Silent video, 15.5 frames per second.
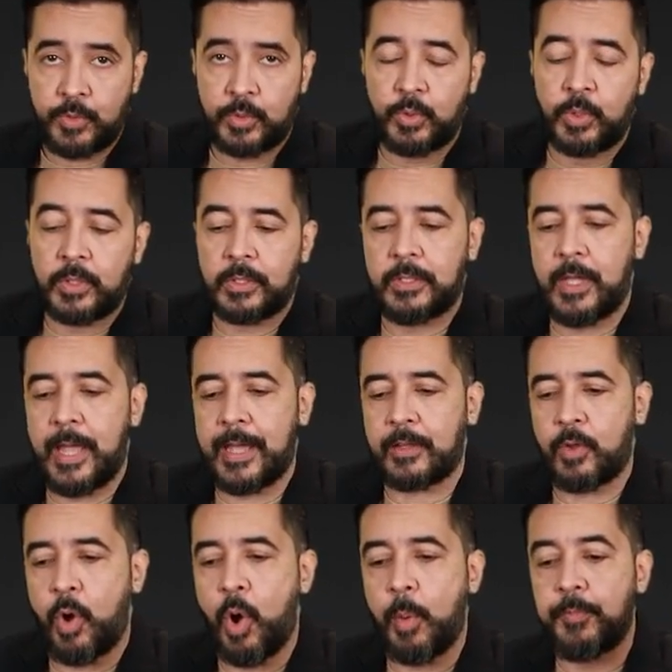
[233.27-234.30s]
You do
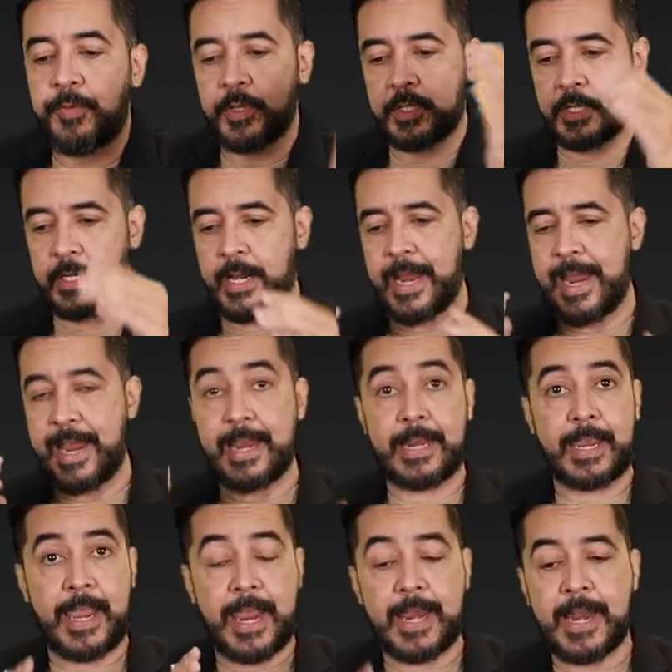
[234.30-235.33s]
that obviously in
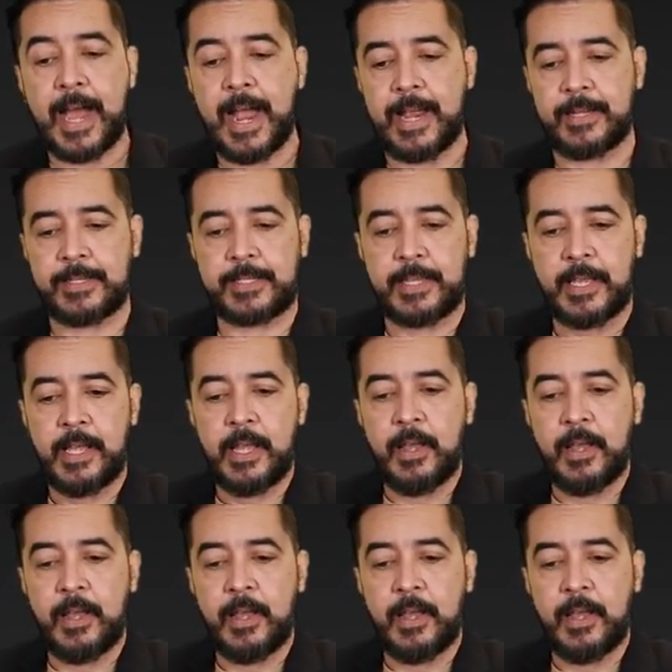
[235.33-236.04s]
canines.